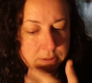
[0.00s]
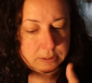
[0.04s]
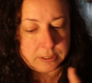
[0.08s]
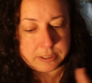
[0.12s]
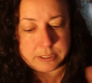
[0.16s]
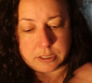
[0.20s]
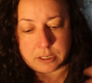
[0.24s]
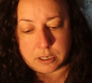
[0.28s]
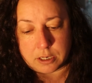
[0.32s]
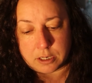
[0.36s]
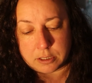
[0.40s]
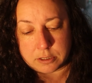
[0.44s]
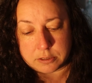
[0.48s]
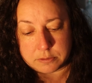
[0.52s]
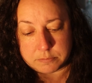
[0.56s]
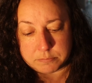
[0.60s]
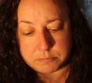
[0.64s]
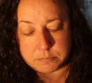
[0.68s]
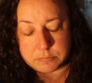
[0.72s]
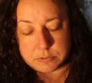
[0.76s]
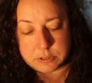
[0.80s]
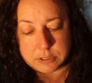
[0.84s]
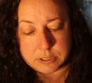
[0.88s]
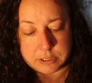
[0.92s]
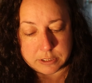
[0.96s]
like
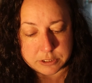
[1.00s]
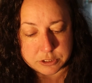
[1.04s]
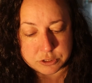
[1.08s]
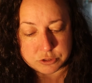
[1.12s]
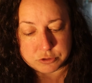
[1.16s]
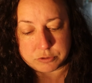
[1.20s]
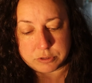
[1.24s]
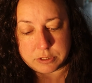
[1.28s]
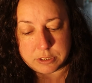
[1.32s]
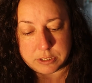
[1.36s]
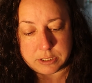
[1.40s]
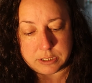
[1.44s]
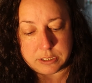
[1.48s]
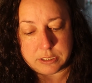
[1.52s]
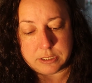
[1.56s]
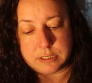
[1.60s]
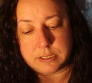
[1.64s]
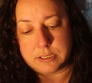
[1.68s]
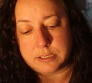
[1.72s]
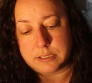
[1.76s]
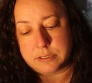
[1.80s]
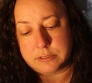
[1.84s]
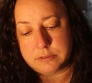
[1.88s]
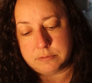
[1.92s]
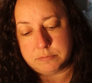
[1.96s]
art
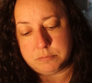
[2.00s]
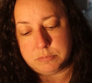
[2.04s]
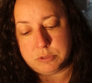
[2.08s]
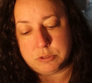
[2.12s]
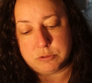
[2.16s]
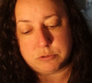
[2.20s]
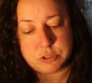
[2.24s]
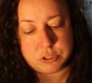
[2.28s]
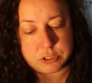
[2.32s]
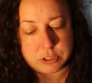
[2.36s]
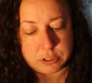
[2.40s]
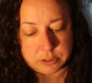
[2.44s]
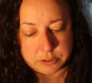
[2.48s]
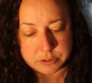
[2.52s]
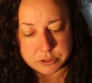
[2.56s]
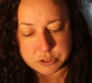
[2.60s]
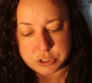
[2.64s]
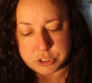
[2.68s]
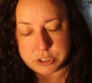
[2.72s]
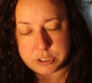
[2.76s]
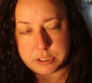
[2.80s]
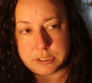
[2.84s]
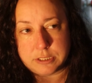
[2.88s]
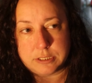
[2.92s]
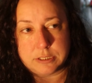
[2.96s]
history and
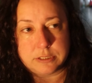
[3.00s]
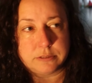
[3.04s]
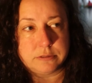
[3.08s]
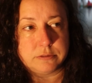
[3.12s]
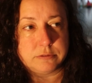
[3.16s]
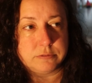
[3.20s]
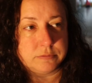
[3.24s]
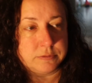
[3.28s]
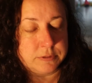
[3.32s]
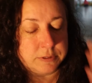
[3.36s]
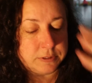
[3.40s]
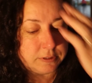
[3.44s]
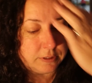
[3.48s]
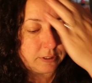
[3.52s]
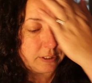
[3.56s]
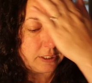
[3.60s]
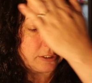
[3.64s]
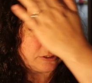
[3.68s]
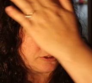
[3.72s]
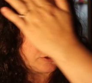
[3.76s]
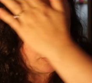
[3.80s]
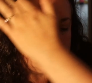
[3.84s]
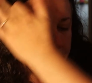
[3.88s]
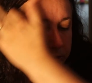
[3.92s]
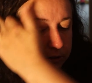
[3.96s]
museology and
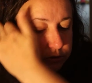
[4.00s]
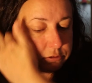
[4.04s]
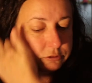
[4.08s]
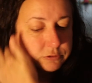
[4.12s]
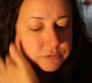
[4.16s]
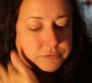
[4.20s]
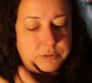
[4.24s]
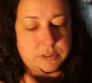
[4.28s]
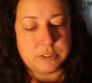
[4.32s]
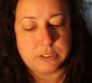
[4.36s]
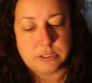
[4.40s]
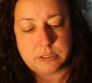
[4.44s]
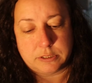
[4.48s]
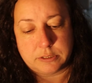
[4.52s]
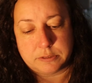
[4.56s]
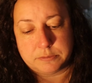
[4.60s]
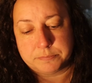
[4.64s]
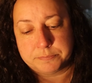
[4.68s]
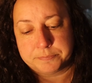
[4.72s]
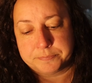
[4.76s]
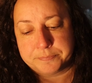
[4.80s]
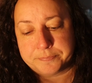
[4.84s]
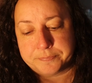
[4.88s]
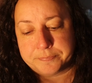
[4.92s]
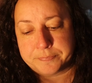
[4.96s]
ethnography
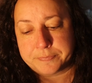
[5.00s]
and